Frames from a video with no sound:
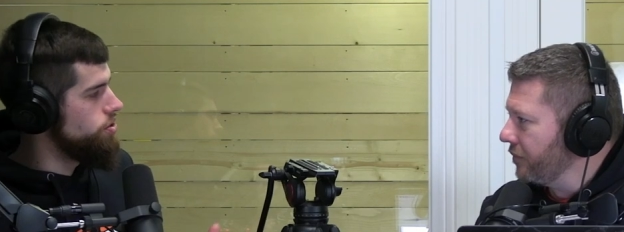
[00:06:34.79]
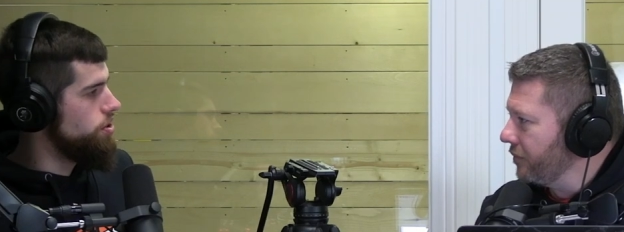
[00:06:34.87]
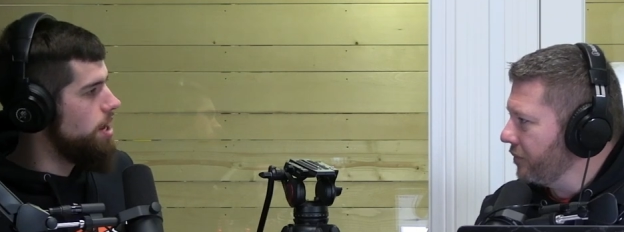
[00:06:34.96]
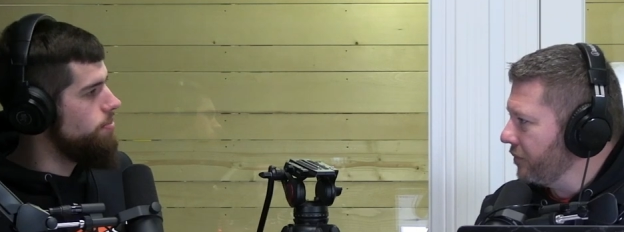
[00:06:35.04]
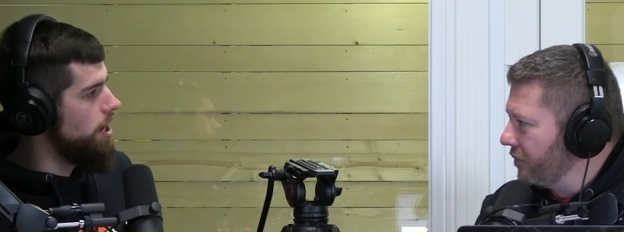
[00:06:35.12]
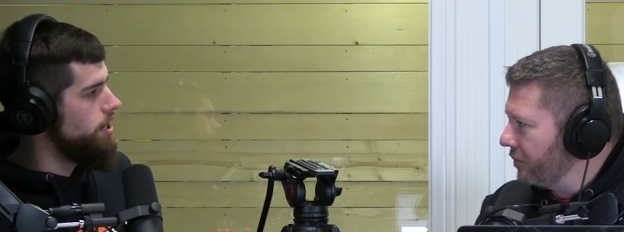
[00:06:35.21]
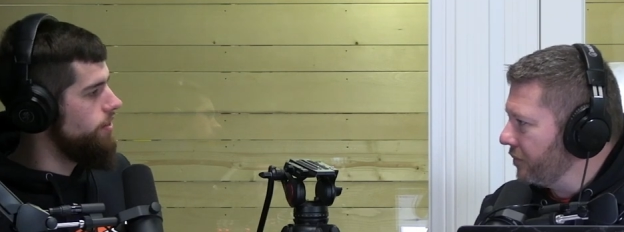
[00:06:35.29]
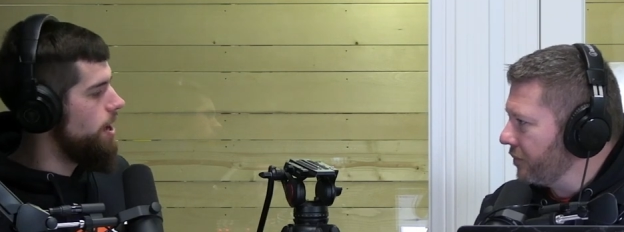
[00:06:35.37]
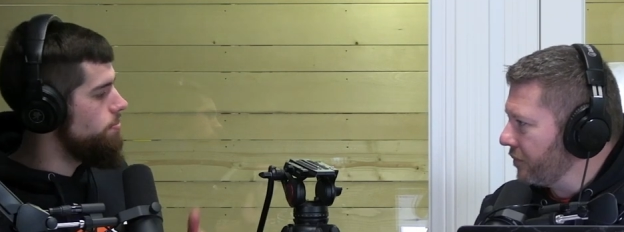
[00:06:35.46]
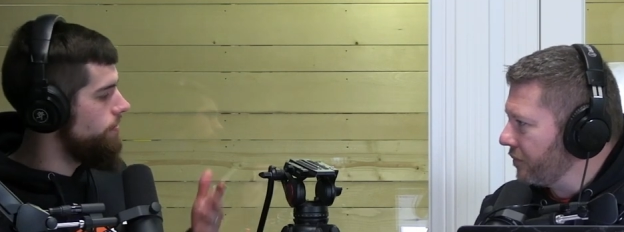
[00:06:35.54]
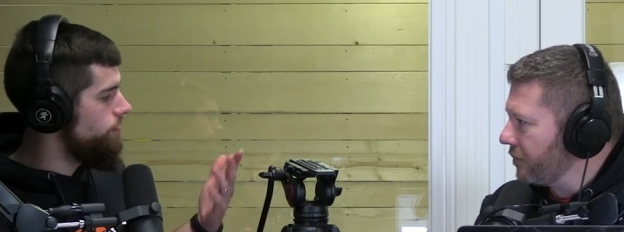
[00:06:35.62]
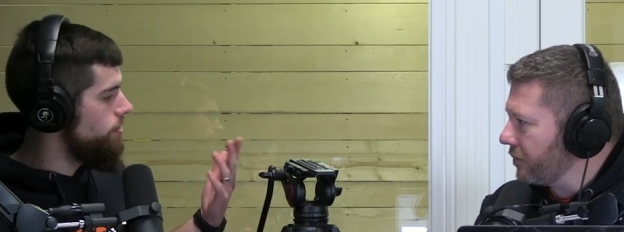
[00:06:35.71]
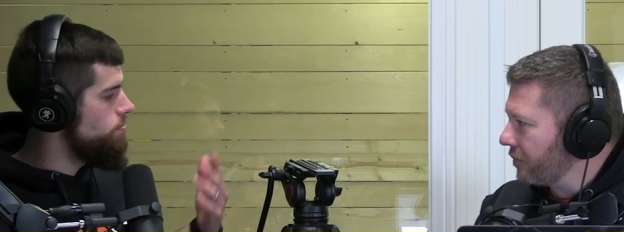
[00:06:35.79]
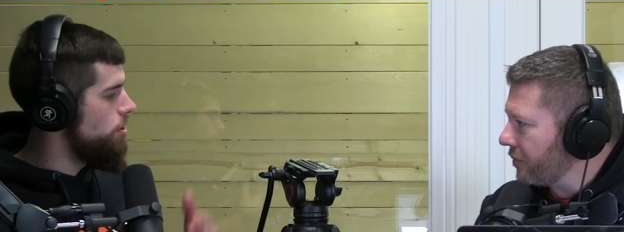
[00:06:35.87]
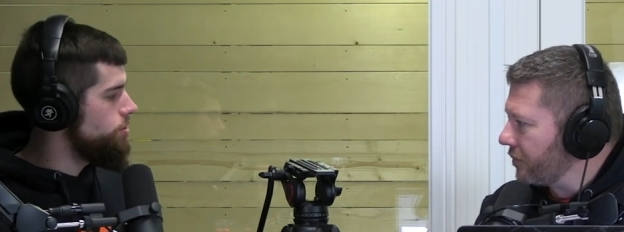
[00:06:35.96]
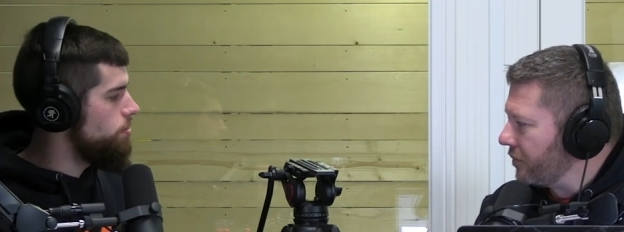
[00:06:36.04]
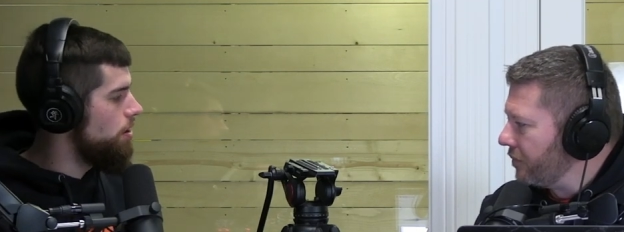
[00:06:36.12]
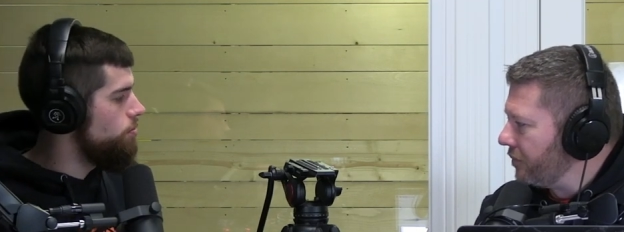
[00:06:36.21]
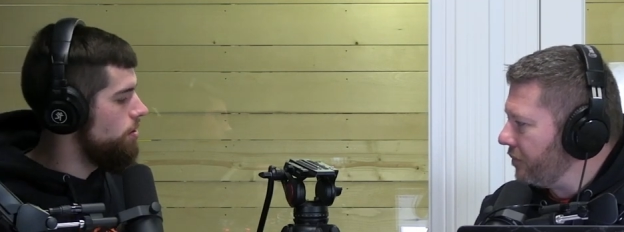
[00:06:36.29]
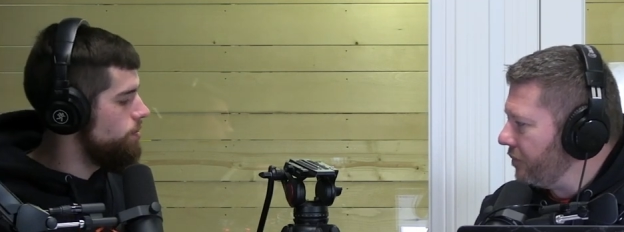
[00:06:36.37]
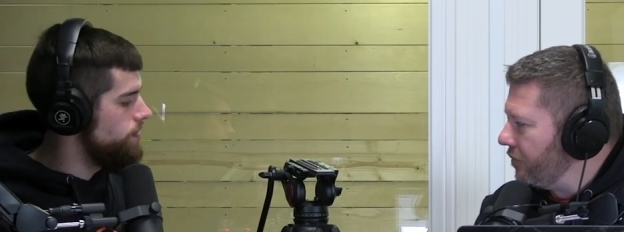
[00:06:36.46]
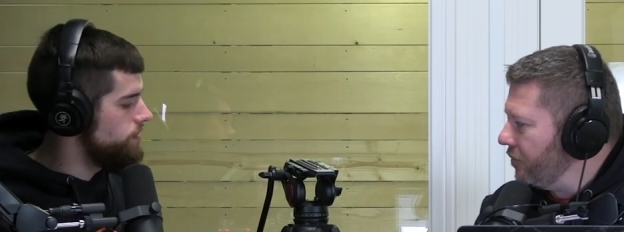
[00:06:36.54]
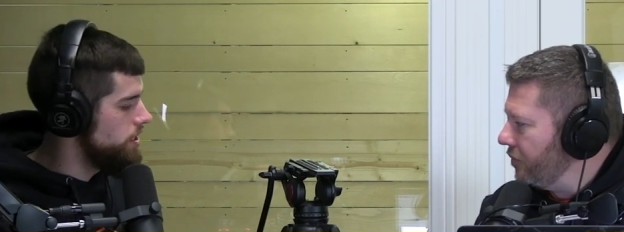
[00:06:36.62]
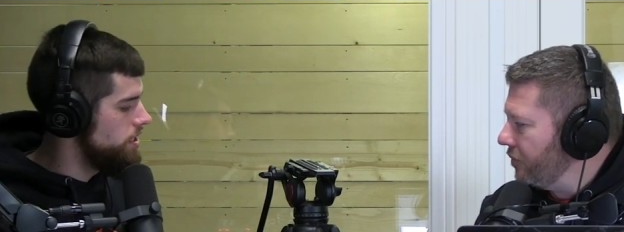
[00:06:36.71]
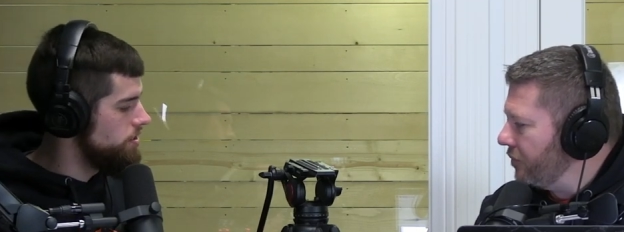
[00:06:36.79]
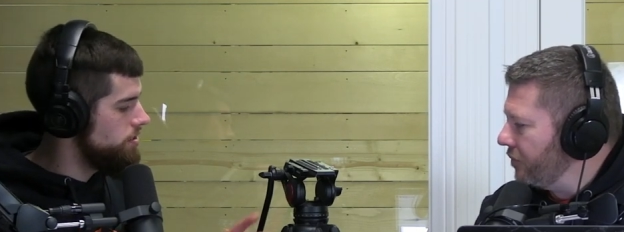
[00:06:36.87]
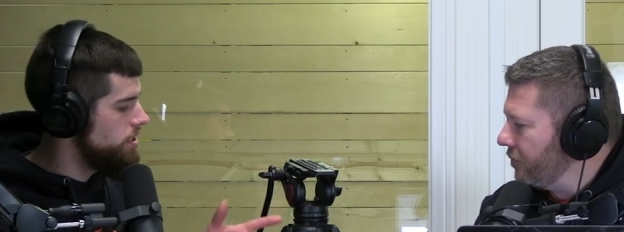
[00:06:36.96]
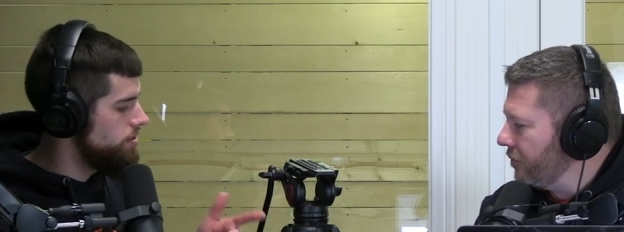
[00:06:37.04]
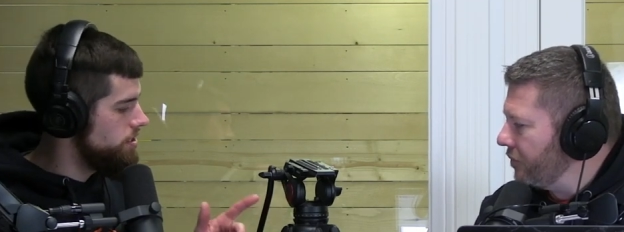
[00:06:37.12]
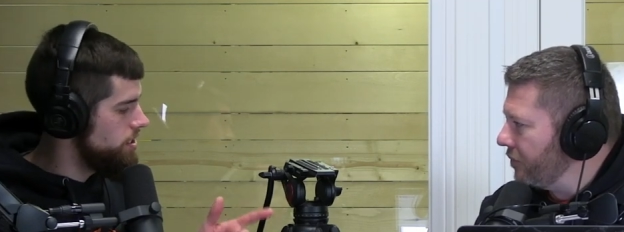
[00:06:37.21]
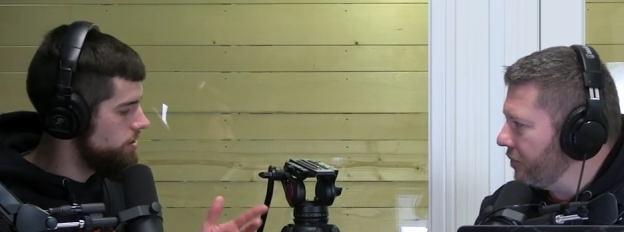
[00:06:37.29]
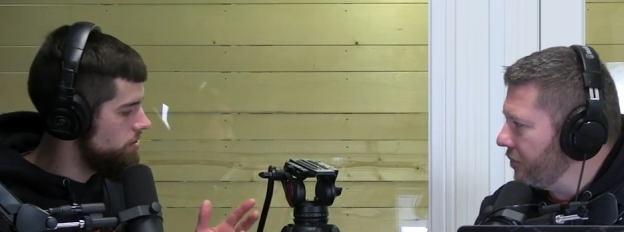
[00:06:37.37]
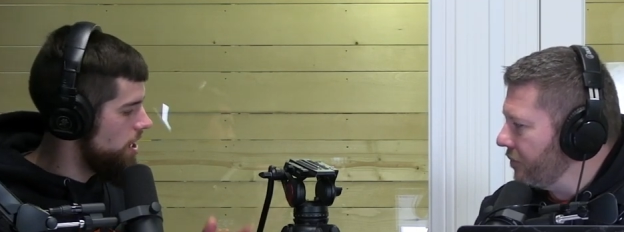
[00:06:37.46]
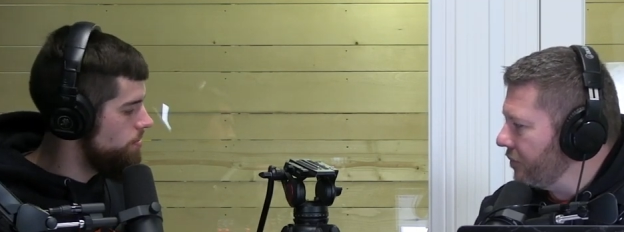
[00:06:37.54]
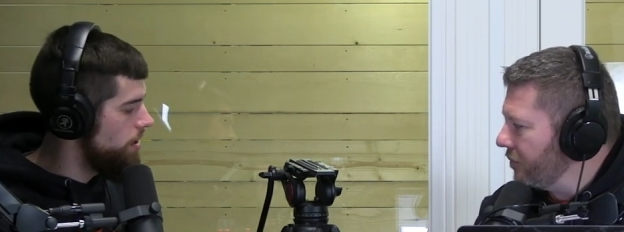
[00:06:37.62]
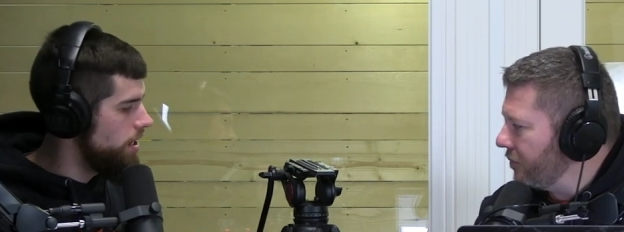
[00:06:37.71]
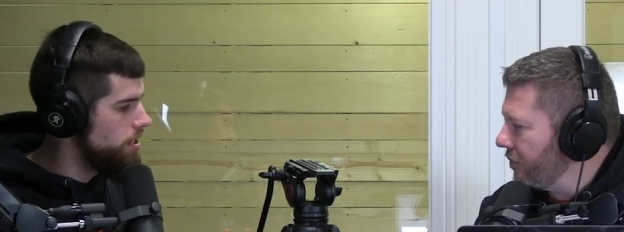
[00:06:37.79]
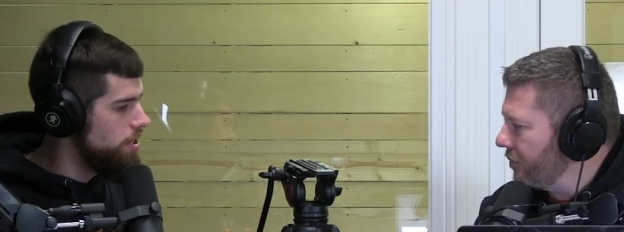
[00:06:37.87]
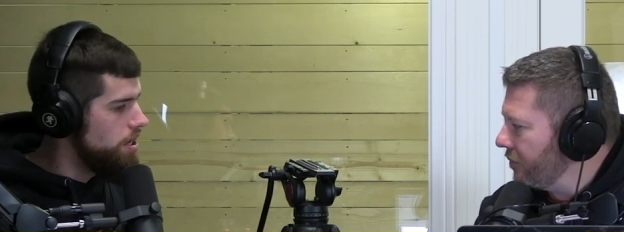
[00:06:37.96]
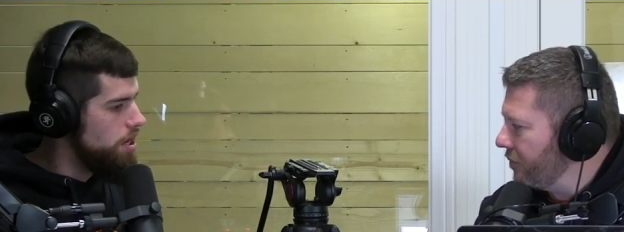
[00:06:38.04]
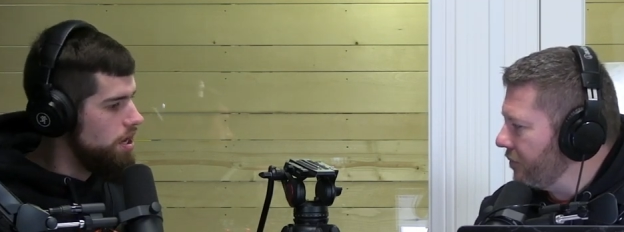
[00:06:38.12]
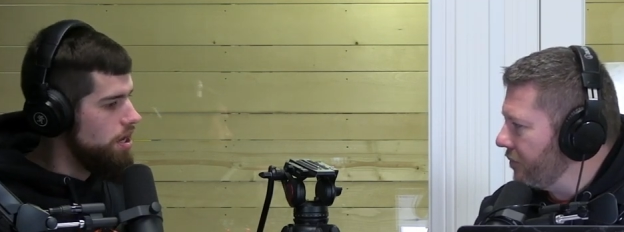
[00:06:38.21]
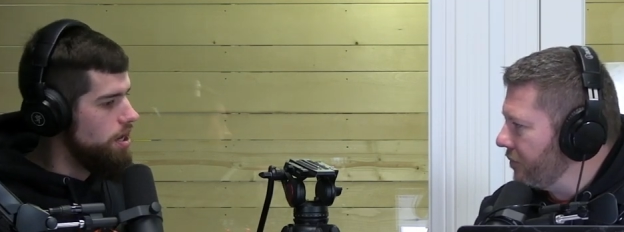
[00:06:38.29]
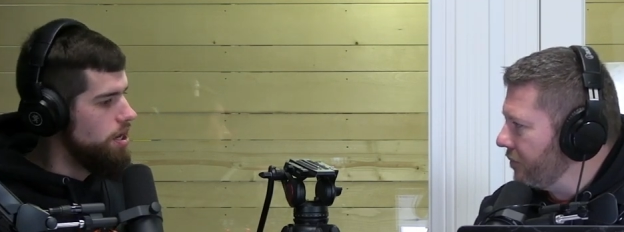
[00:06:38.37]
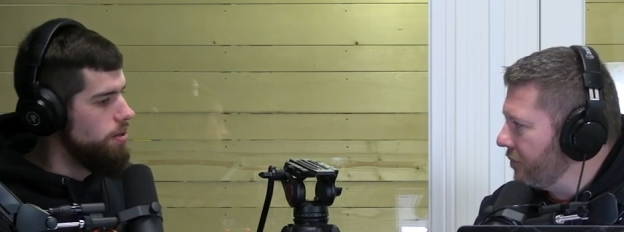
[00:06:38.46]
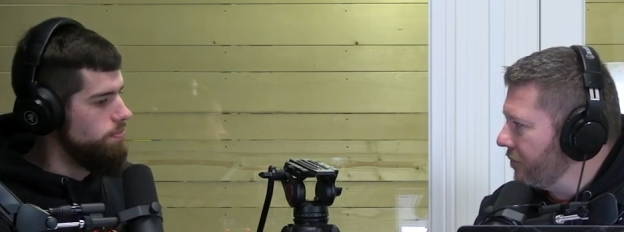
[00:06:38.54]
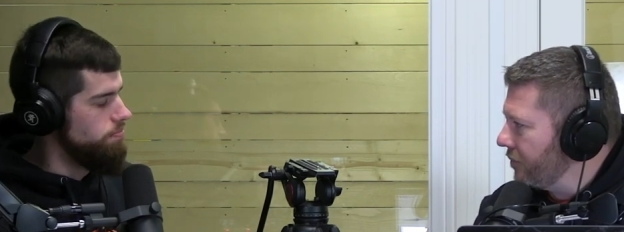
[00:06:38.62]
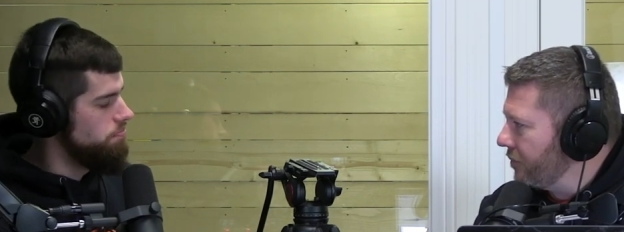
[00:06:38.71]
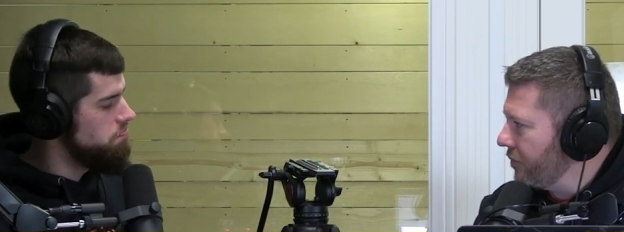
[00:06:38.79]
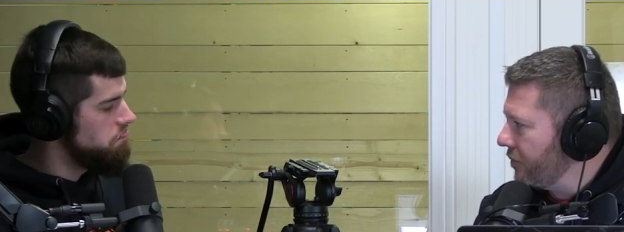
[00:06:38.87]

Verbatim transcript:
Speaker 1: your tripod to that, but for the most part, what we've seen is is this tripod um,